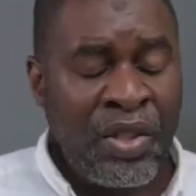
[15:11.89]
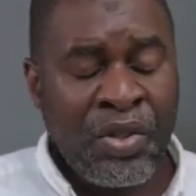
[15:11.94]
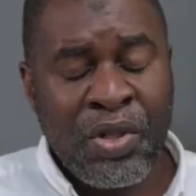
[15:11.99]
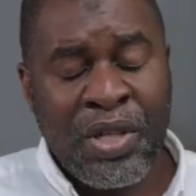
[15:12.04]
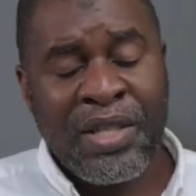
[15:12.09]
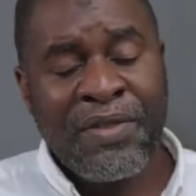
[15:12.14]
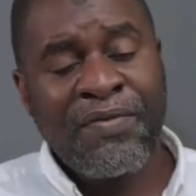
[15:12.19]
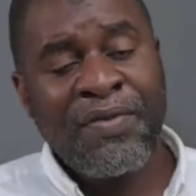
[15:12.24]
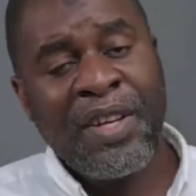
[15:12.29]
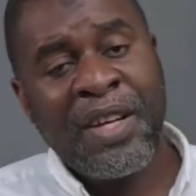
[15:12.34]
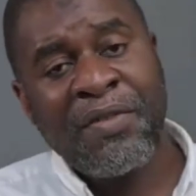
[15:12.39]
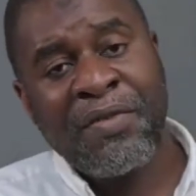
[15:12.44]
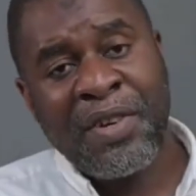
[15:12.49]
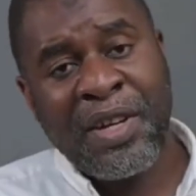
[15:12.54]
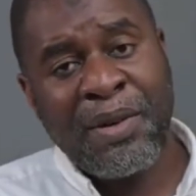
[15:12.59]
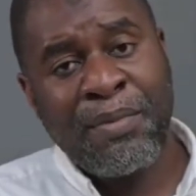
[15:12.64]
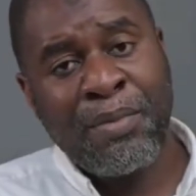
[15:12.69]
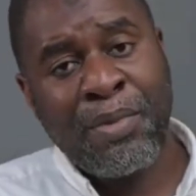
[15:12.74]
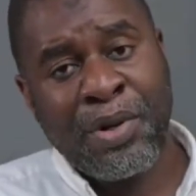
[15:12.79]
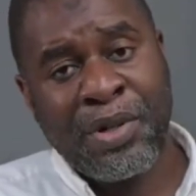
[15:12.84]
So it's very,
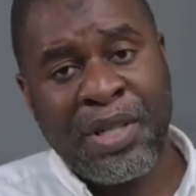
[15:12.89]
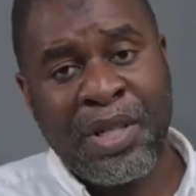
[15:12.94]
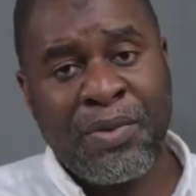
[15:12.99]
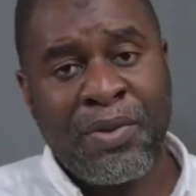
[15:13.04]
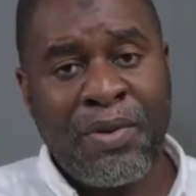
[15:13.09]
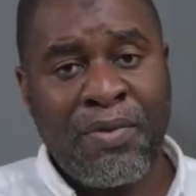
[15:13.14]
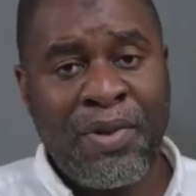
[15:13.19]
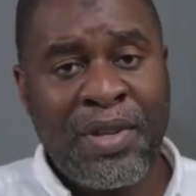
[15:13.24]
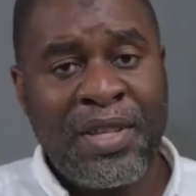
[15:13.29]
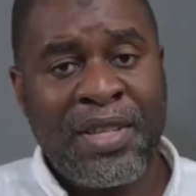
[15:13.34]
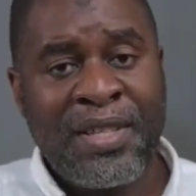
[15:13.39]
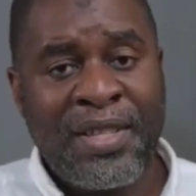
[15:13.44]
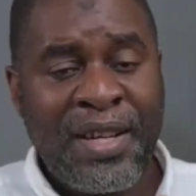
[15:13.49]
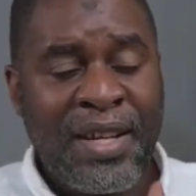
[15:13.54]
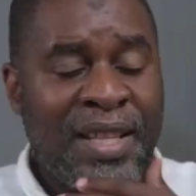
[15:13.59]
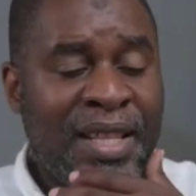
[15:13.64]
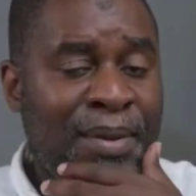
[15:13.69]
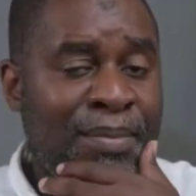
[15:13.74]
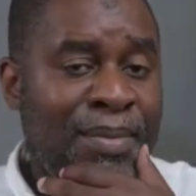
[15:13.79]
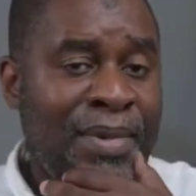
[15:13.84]
very important when
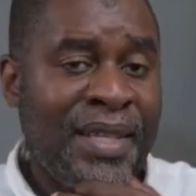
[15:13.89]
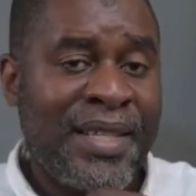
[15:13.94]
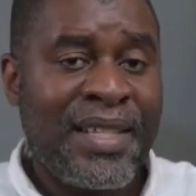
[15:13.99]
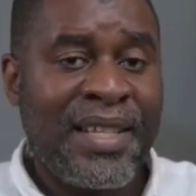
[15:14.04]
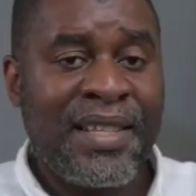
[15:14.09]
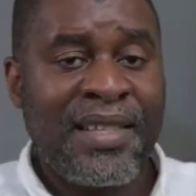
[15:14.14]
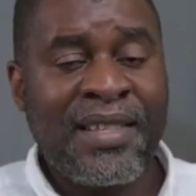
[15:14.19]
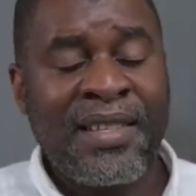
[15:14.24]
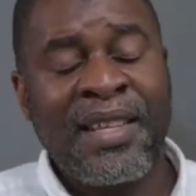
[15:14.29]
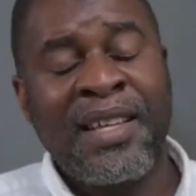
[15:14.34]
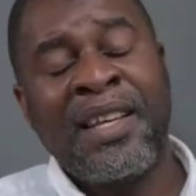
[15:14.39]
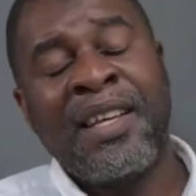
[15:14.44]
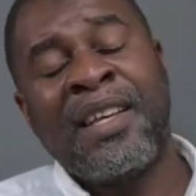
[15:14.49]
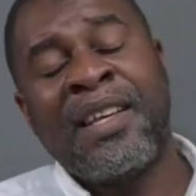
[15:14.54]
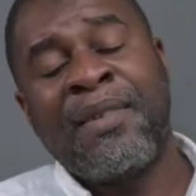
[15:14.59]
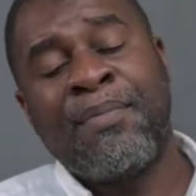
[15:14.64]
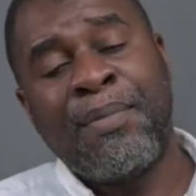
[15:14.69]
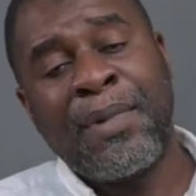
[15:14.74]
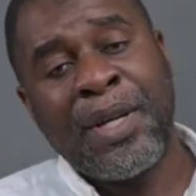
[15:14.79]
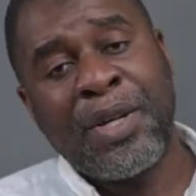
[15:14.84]
registering the business,
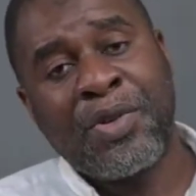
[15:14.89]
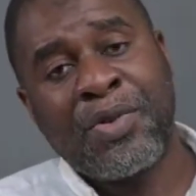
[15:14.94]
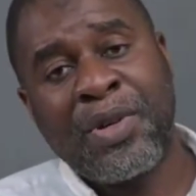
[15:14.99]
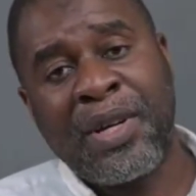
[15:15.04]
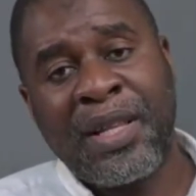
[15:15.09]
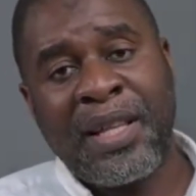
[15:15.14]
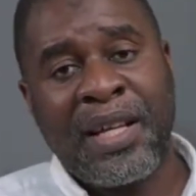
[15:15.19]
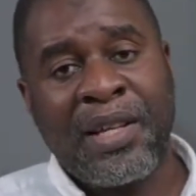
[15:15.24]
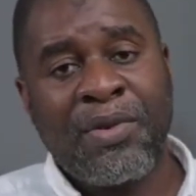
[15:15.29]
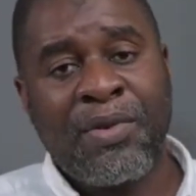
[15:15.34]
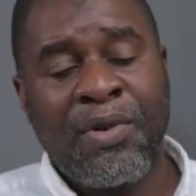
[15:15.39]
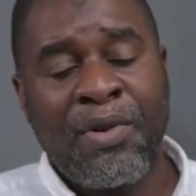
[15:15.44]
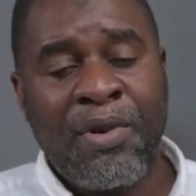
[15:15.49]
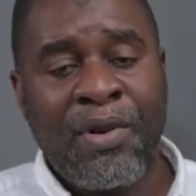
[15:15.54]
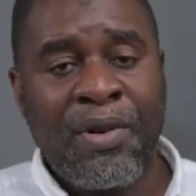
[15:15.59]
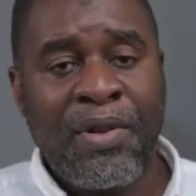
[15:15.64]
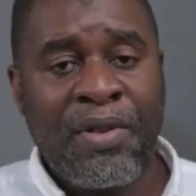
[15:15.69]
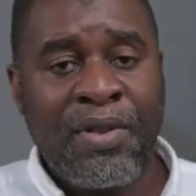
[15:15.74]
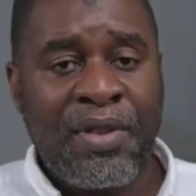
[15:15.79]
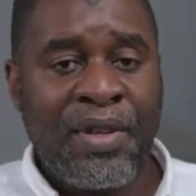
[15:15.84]
make sure that
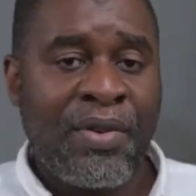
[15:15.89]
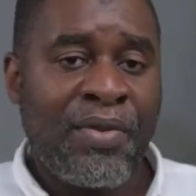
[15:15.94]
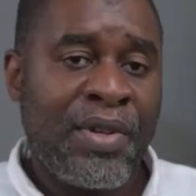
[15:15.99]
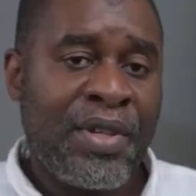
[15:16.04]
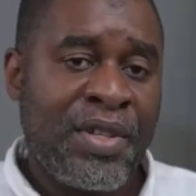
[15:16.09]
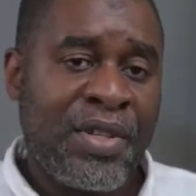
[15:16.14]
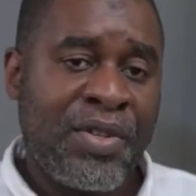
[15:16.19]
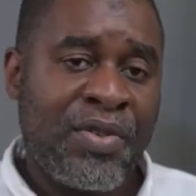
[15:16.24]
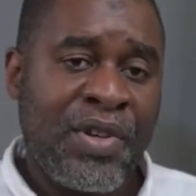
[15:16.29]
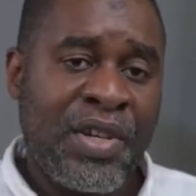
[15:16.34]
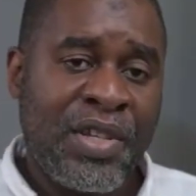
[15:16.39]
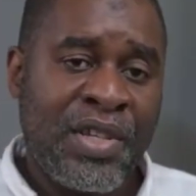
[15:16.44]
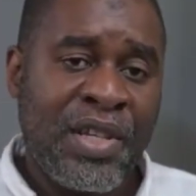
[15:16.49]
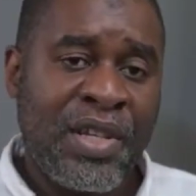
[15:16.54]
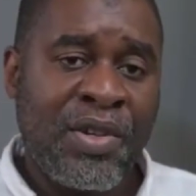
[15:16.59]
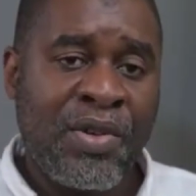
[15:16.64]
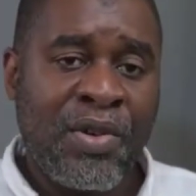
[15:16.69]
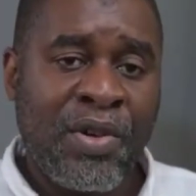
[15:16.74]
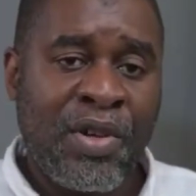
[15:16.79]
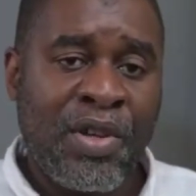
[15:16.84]
all the
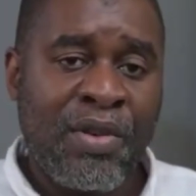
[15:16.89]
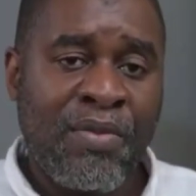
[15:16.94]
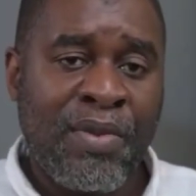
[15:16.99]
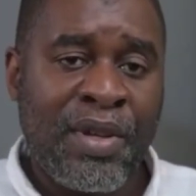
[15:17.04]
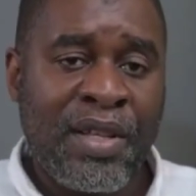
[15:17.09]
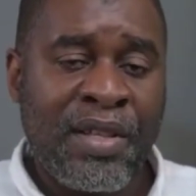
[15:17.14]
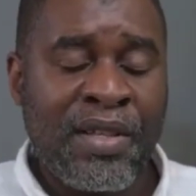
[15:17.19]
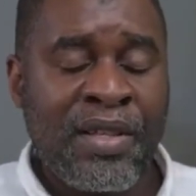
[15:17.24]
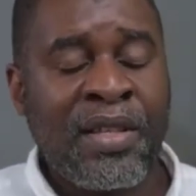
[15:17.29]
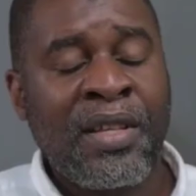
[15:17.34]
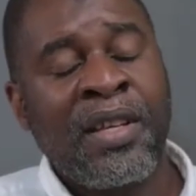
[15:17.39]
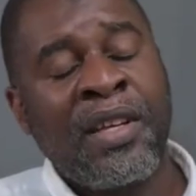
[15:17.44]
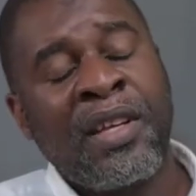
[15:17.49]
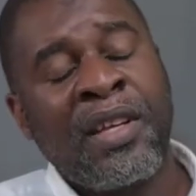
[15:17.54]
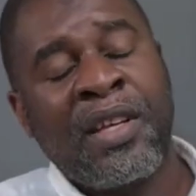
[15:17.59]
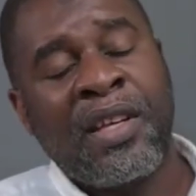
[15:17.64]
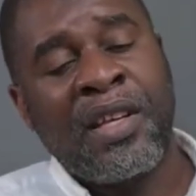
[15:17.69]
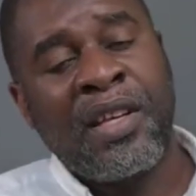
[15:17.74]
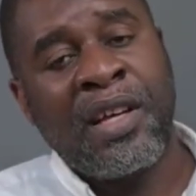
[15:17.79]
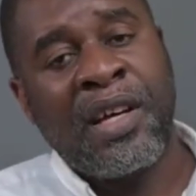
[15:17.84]
registration documents,
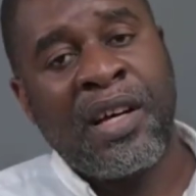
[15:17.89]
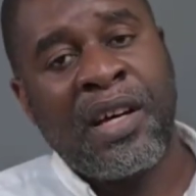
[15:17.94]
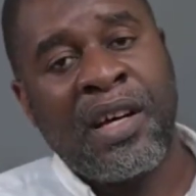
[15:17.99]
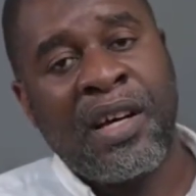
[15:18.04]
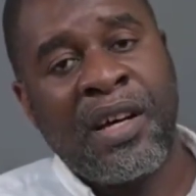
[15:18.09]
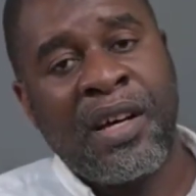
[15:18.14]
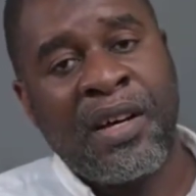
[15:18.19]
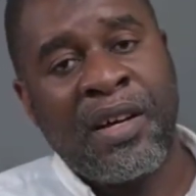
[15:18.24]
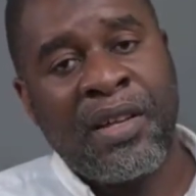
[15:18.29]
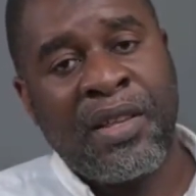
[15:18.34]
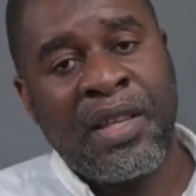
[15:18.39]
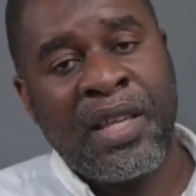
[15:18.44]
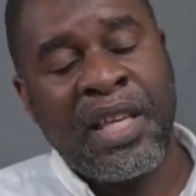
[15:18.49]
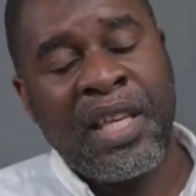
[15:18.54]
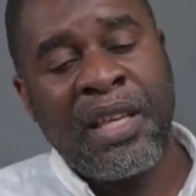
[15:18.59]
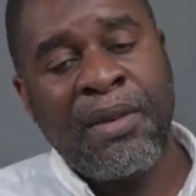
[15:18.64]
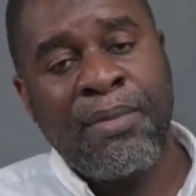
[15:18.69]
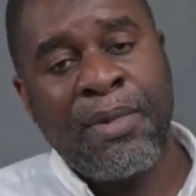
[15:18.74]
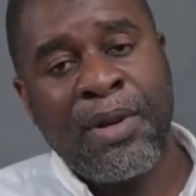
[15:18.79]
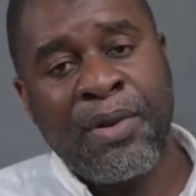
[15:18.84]
the
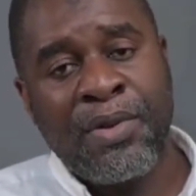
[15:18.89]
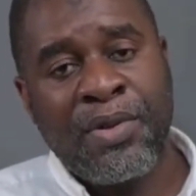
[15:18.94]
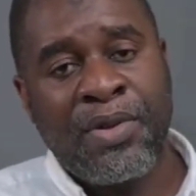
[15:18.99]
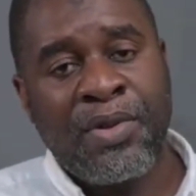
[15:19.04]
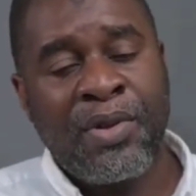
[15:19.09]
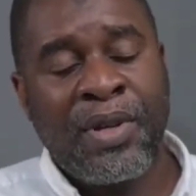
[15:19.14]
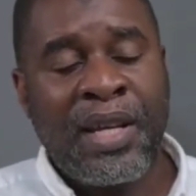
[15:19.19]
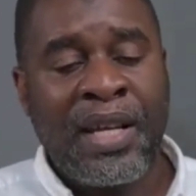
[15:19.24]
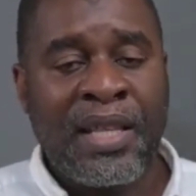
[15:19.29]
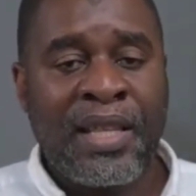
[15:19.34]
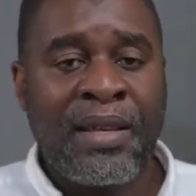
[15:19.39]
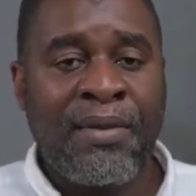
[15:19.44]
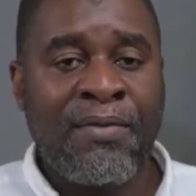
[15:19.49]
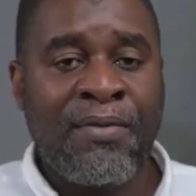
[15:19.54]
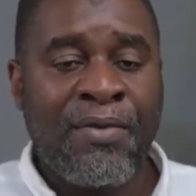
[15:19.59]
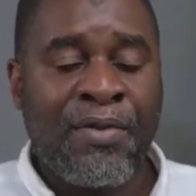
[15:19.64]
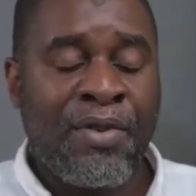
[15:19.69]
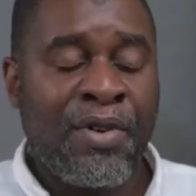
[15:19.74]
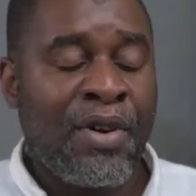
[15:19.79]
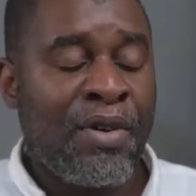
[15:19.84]
emails, you get them
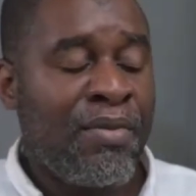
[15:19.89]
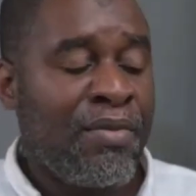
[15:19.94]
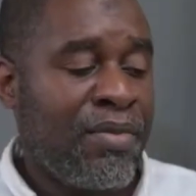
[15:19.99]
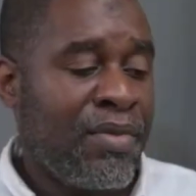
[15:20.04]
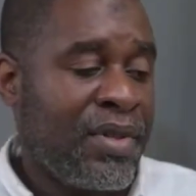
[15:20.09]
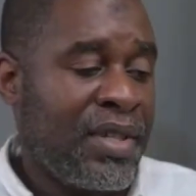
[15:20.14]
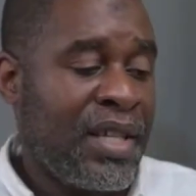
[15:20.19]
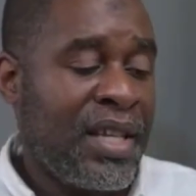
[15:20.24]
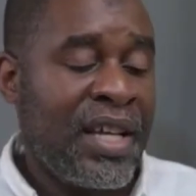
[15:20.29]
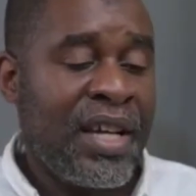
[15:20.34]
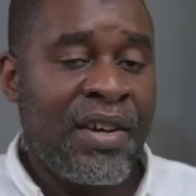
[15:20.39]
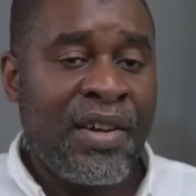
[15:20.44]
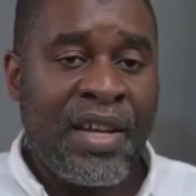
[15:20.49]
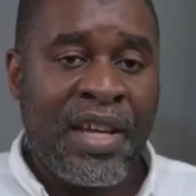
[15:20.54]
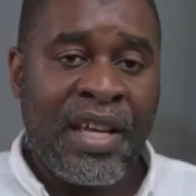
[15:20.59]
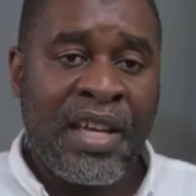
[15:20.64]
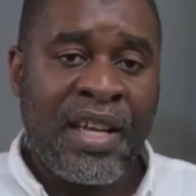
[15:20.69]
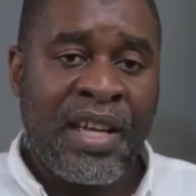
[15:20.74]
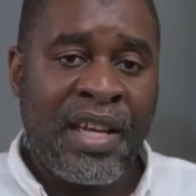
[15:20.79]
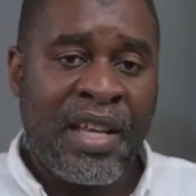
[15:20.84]
from
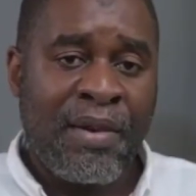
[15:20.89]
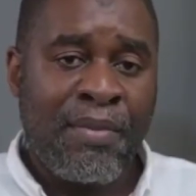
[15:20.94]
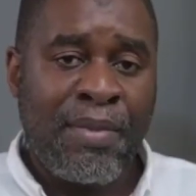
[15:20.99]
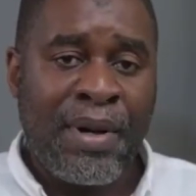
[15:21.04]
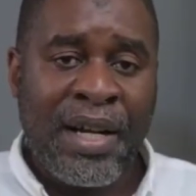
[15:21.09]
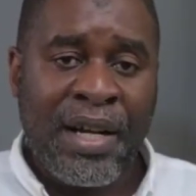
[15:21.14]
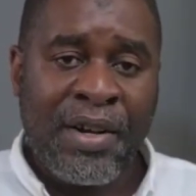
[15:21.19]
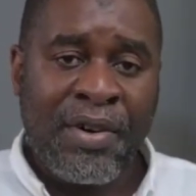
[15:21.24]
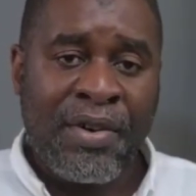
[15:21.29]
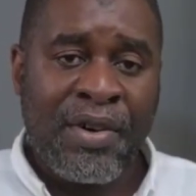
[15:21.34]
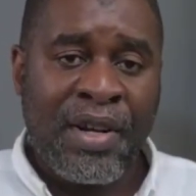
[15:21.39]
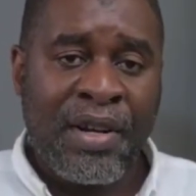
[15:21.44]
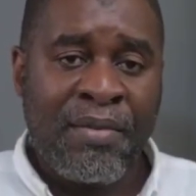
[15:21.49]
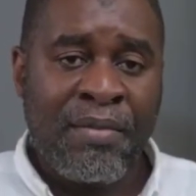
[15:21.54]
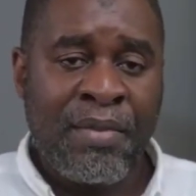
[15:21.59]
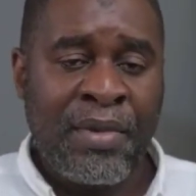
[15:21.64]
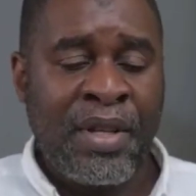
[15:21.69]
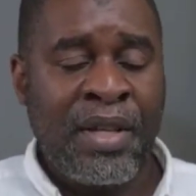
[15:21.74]
ZRA and PACRA,